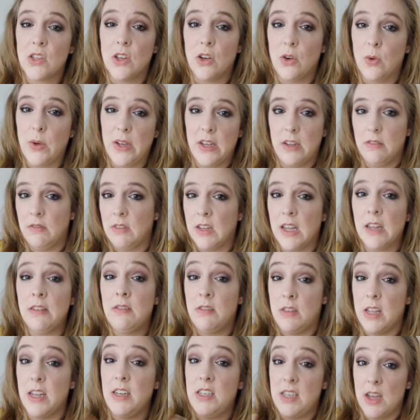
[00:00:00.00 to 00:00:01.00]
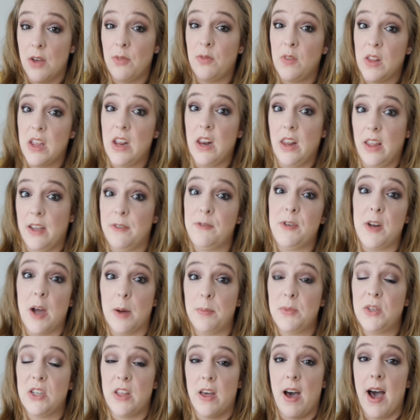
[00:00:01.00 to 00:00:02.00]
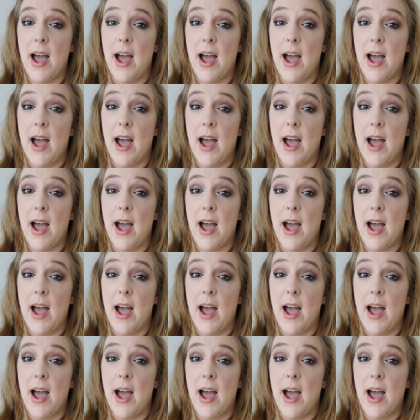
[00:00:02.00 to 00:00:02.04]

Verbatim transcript: so they definitely lived up to